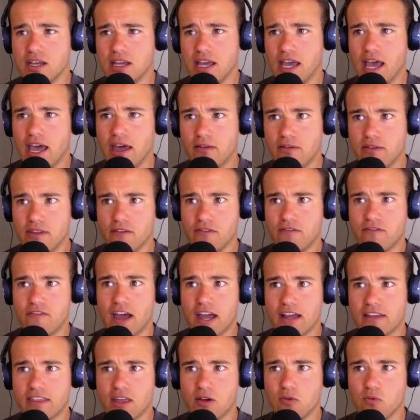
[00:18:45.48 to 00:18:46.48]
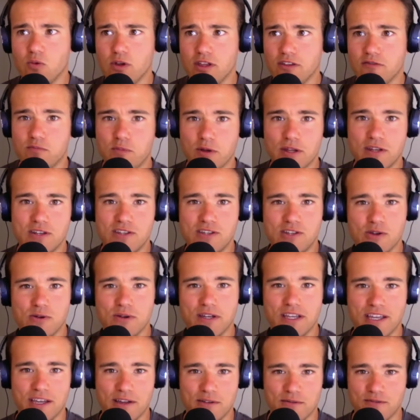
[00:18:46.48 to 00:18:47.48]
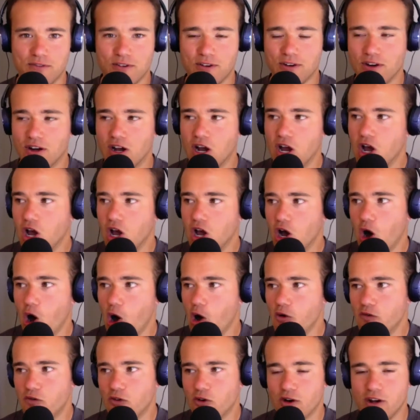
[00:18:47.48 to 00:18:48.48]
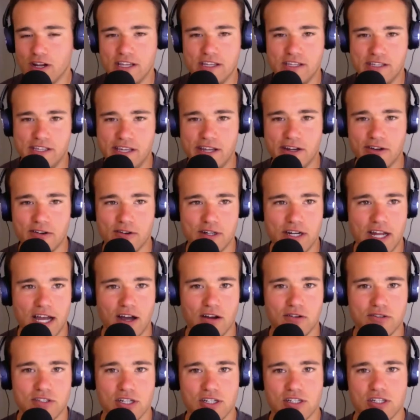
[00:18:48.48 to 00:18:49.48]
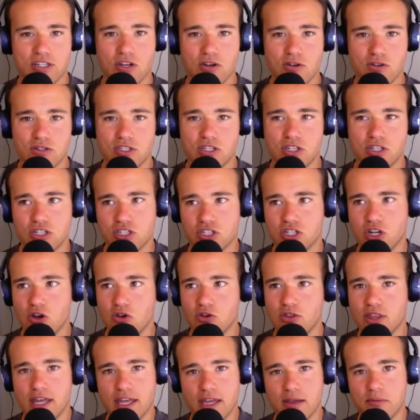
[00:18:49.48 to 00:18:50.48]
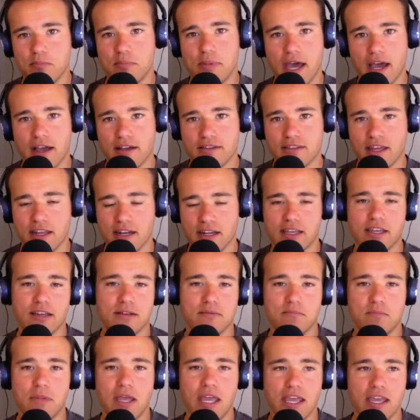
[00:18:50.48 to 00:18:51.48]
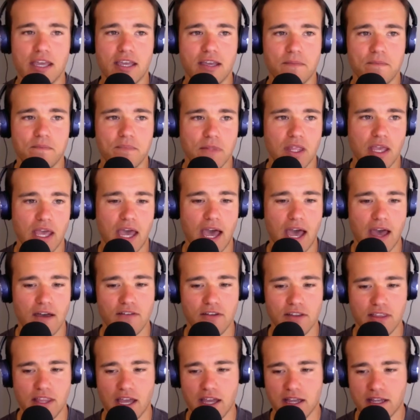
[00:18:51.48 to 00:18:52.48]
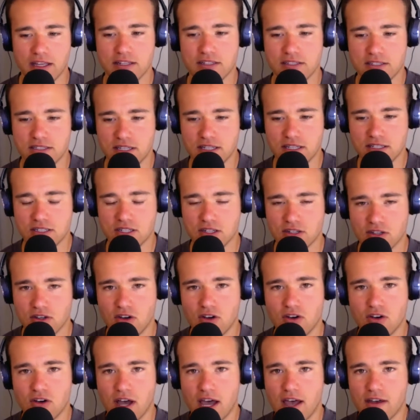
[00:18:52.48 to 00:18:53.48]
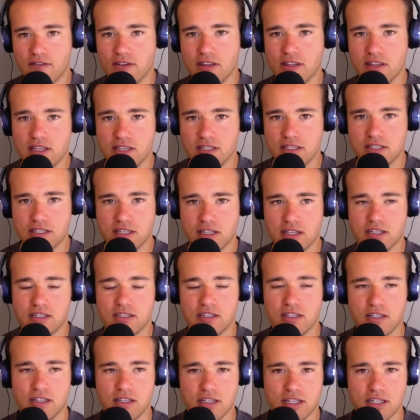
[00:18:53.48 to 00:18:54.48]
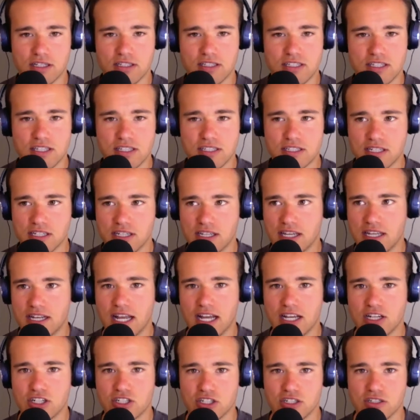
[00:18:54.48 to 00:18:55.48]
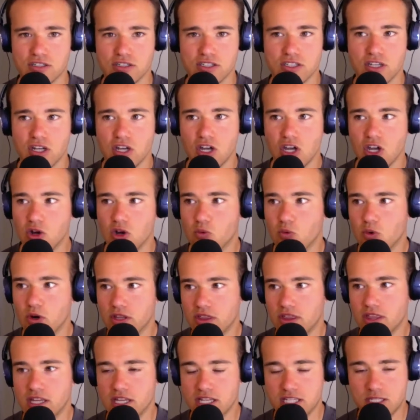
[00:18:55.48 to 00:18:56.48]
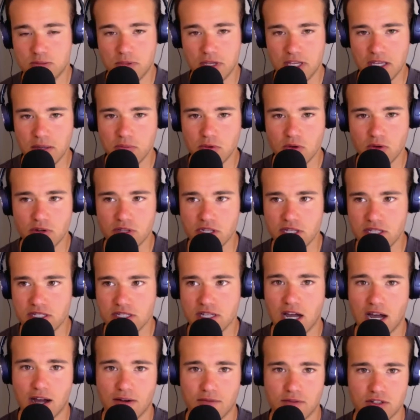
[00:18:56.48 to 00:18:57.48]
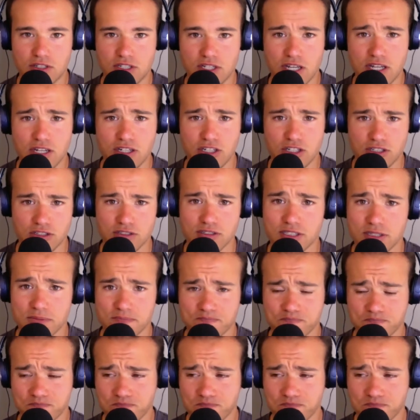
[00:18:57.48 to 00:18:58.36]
And the fact that we've been doing it for over a year now just goes to show the impact that it can make, having that consistent call, having these consistent connections with these people and these conversations.